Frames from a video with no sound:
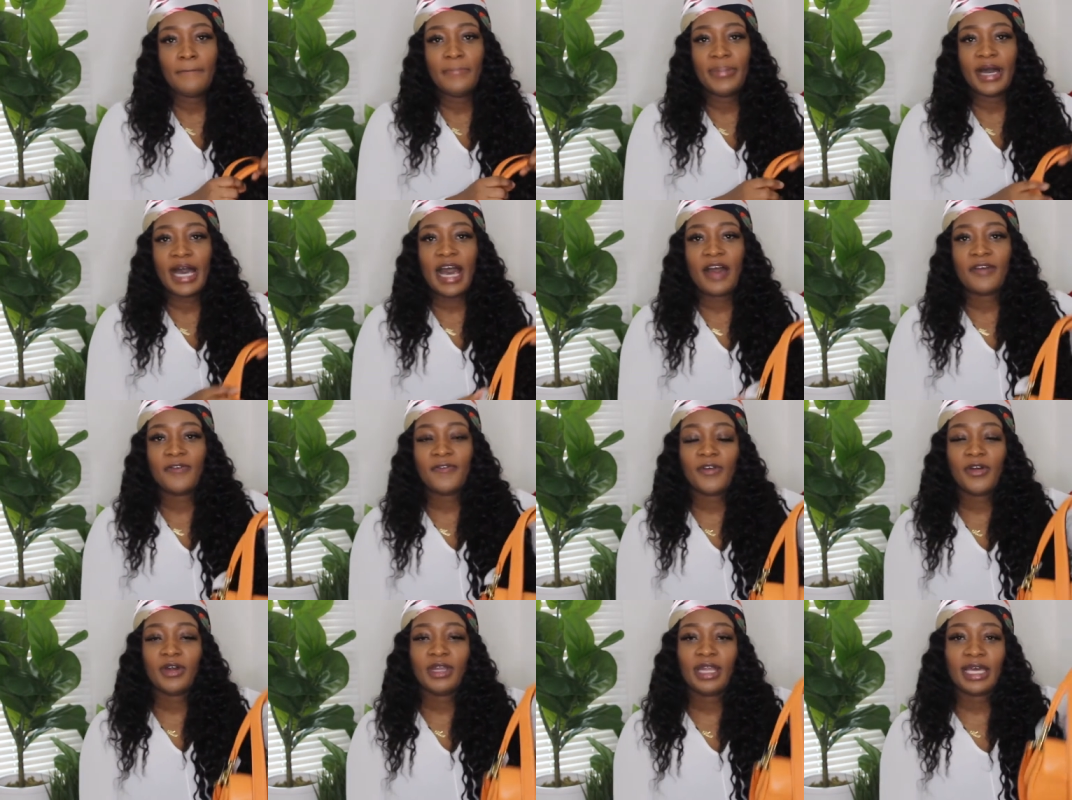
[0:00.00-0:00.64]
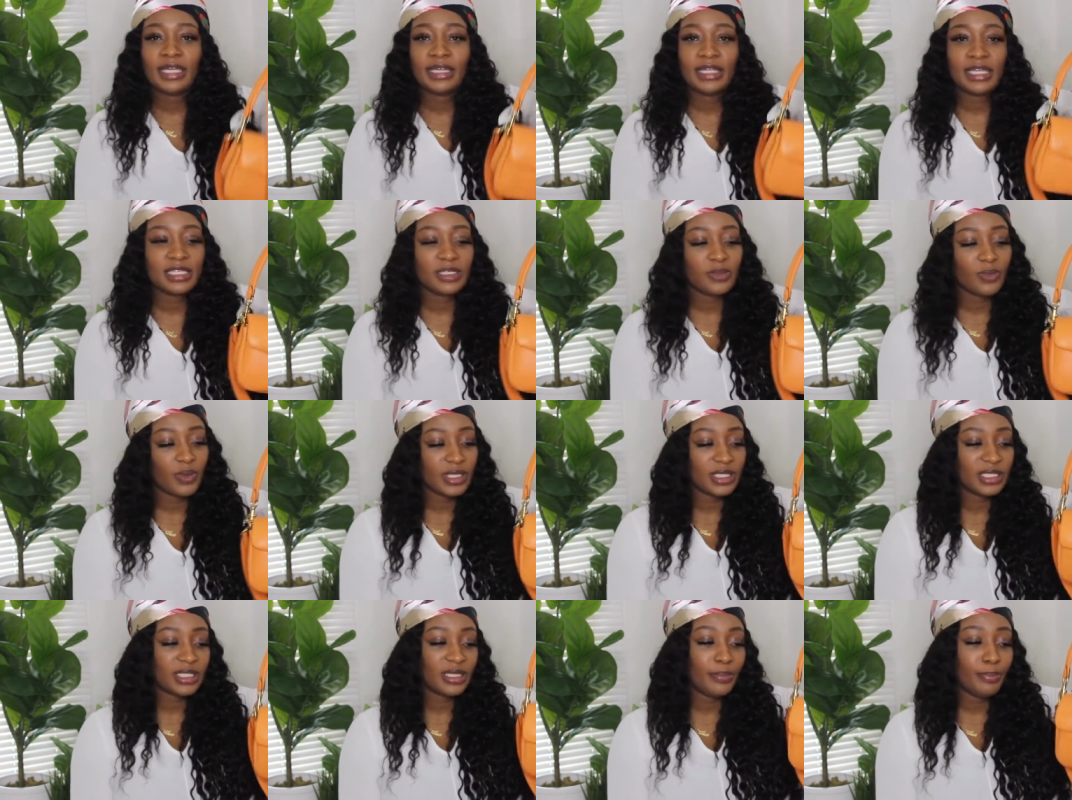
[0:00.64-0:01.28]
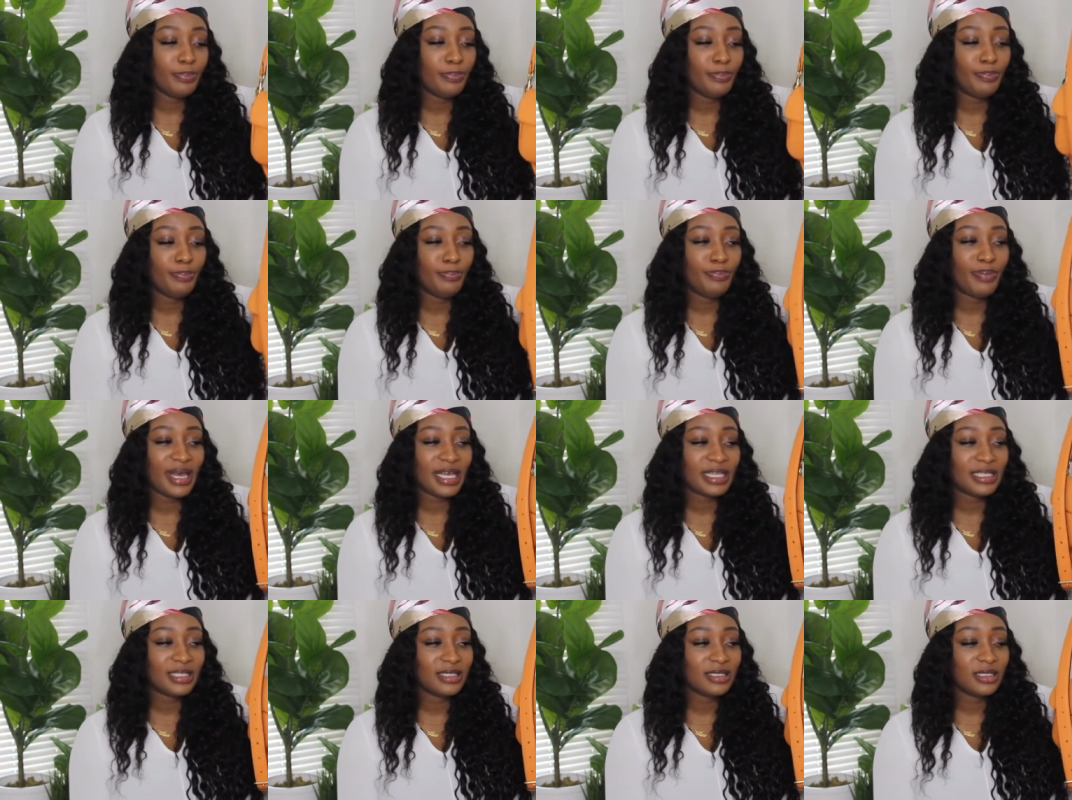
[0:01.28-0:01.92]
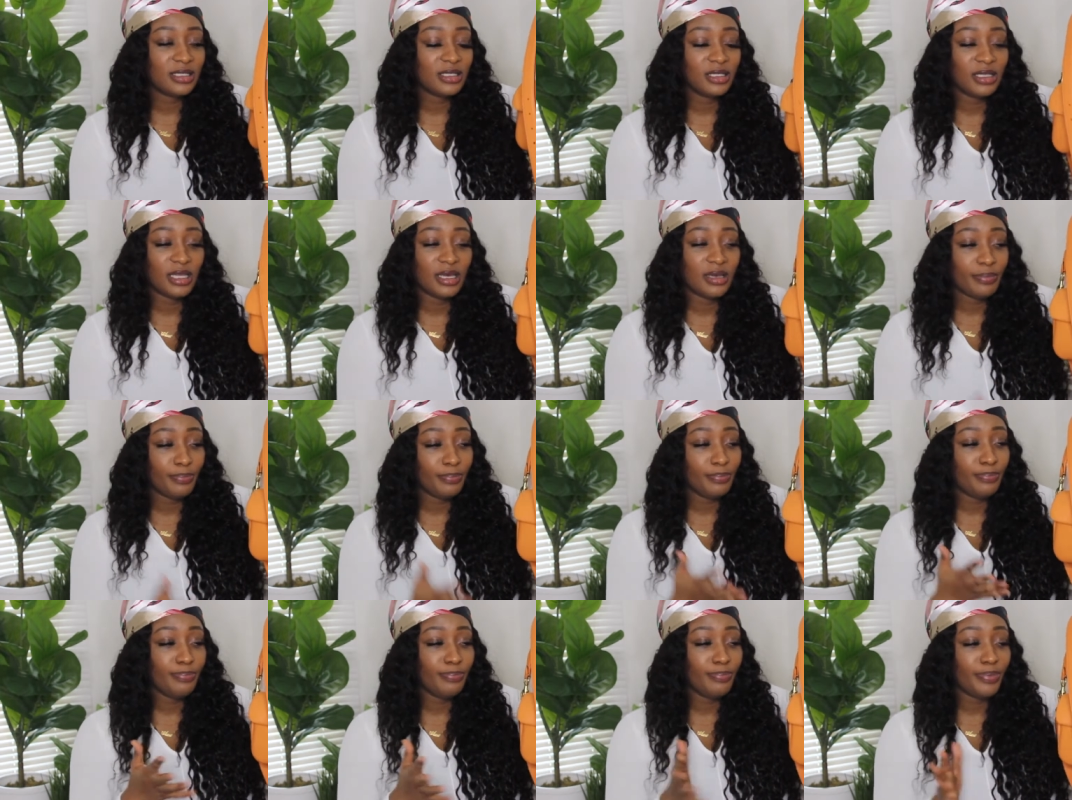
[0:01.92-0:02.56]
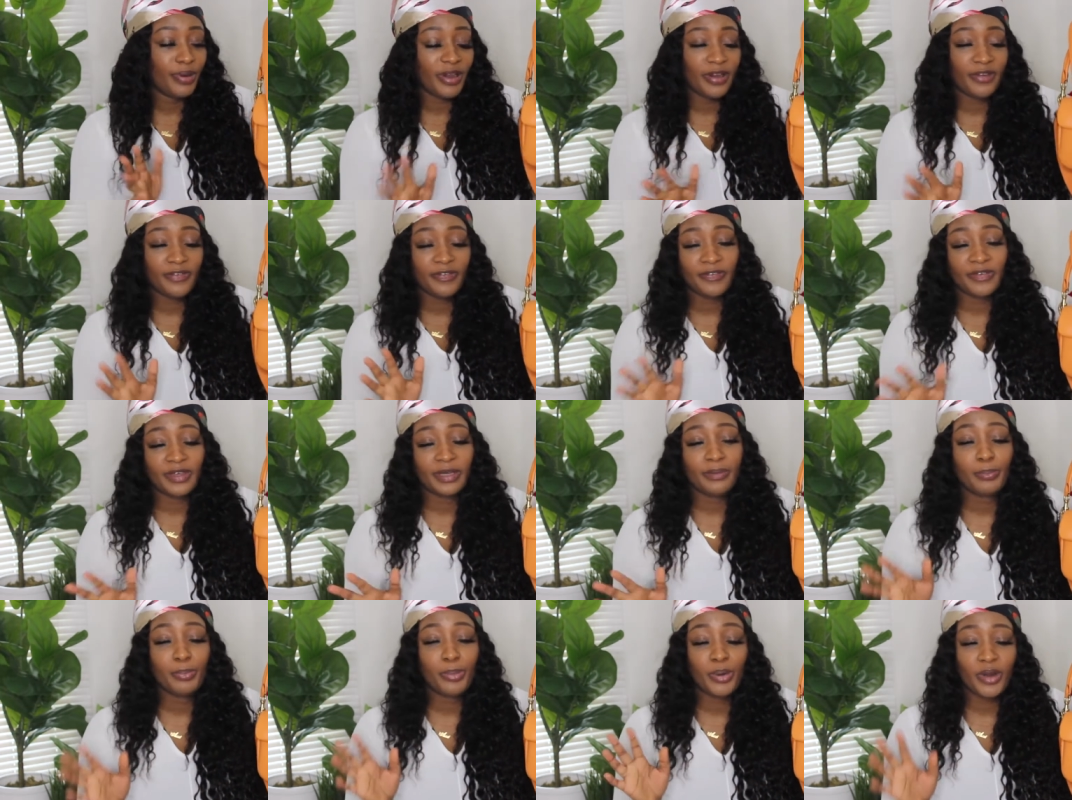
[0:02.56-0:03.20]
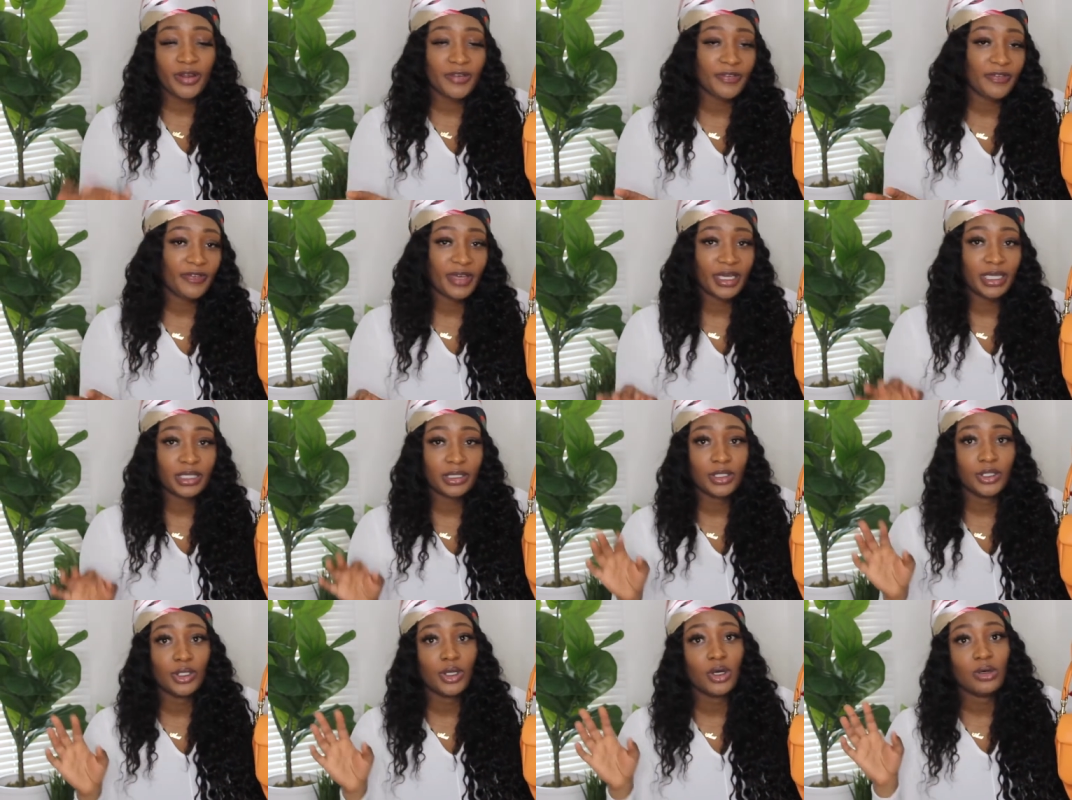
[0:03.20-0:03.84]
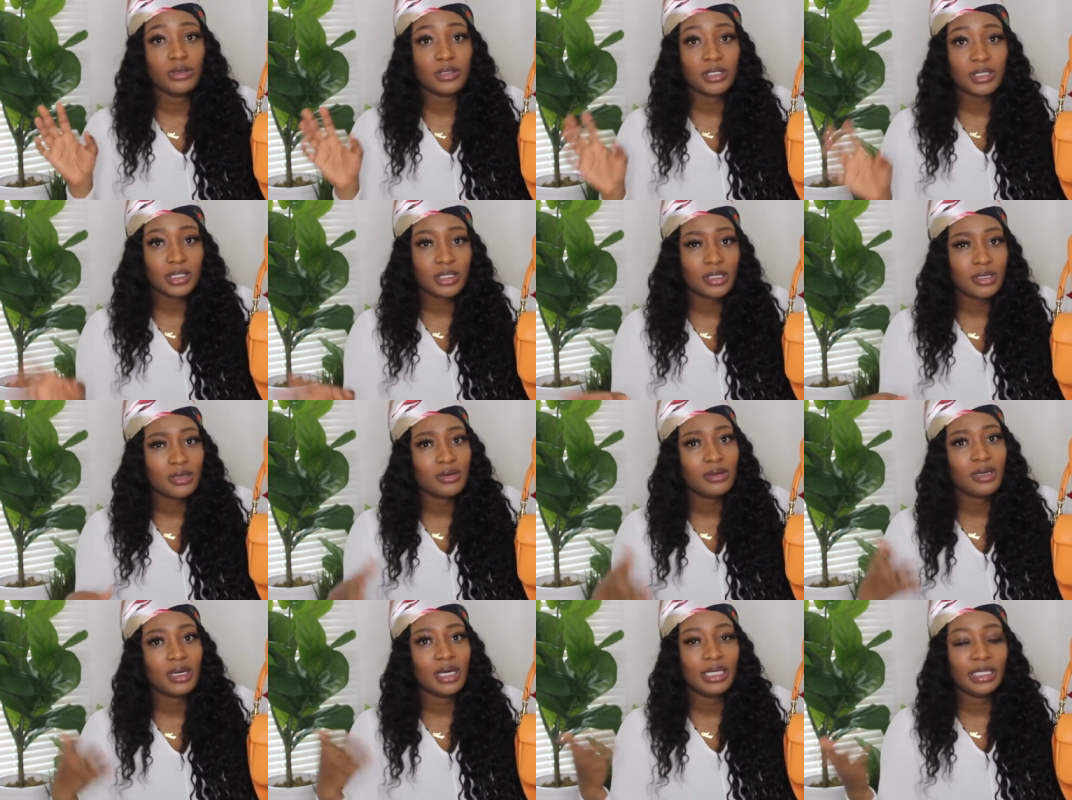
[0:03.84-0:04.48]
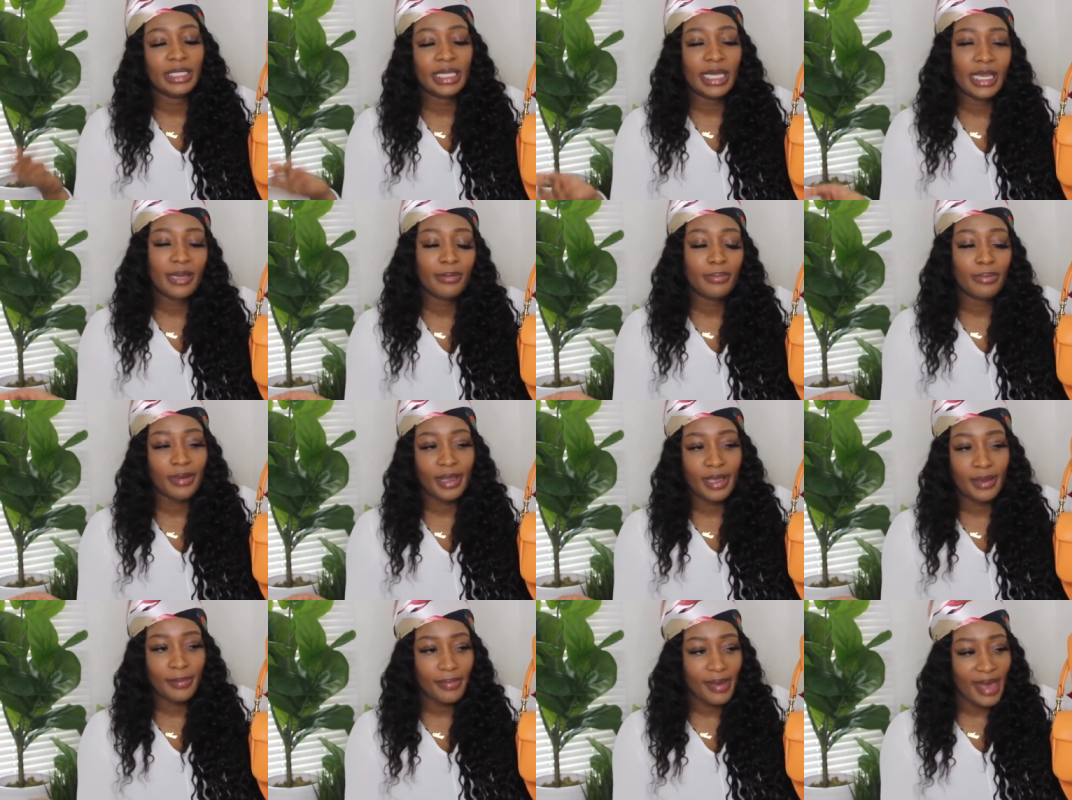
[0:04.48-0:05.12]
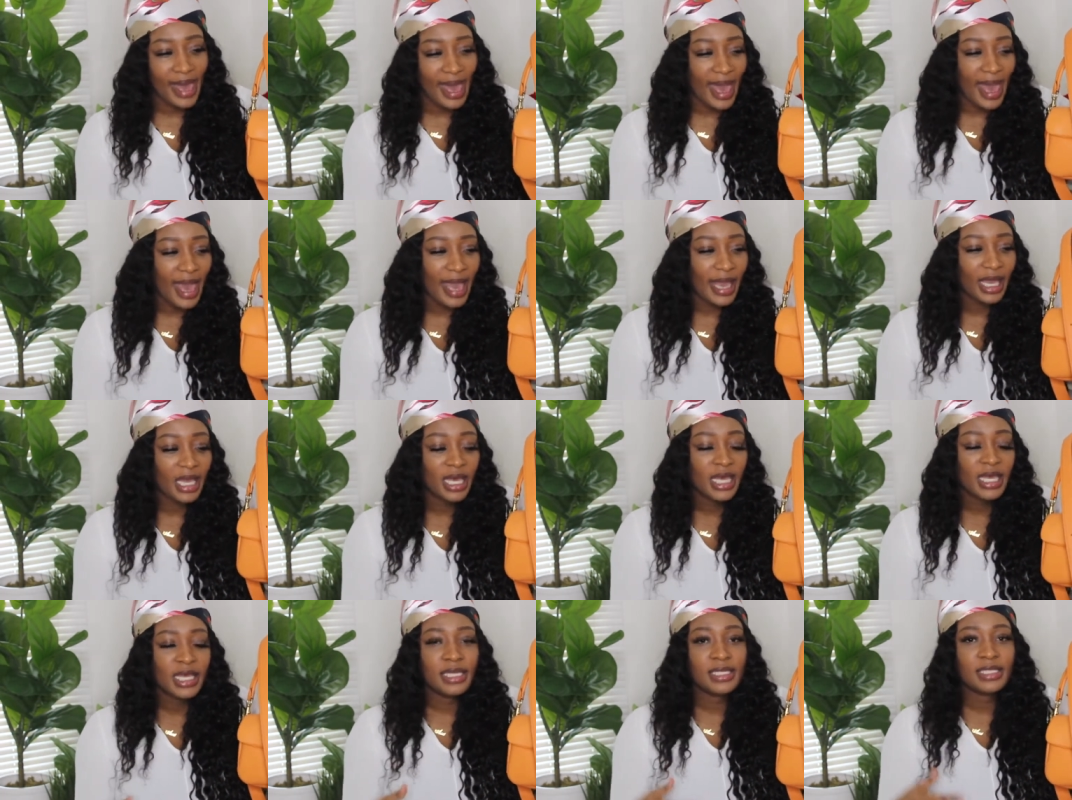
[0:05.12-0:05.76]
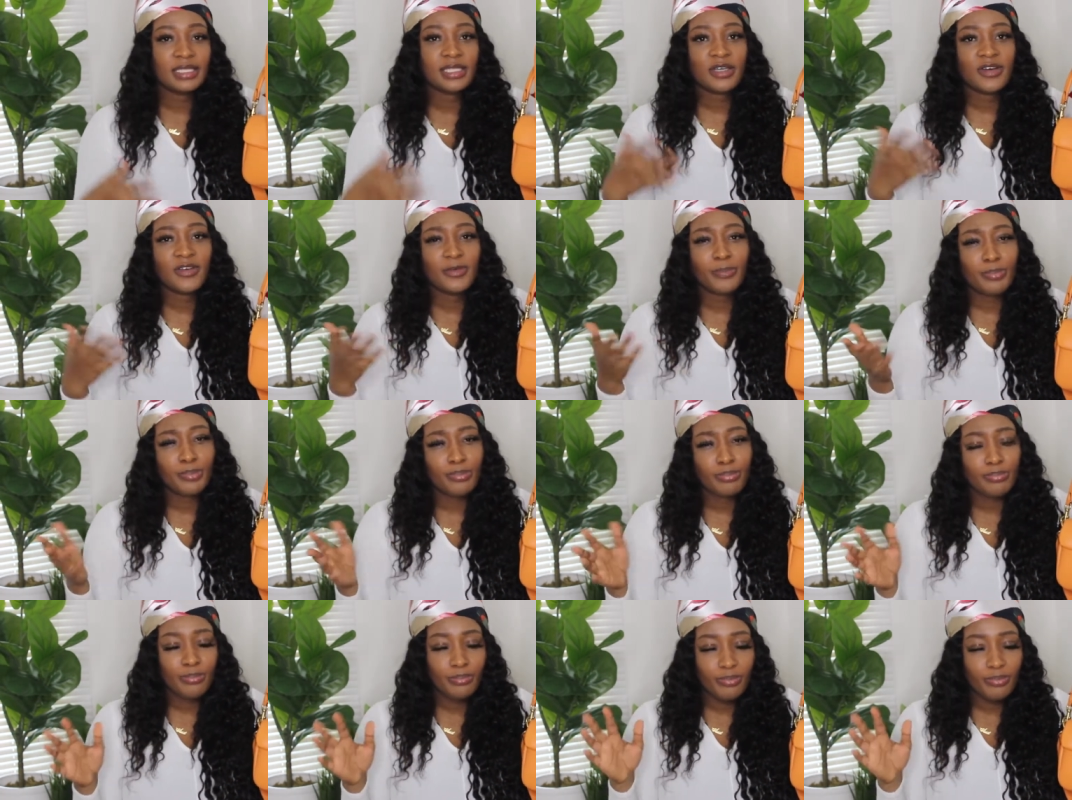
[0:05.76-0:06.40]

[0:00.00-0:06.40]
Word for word: But I felt like this was the best the perfect, perfect, you know, still a name brand bag, still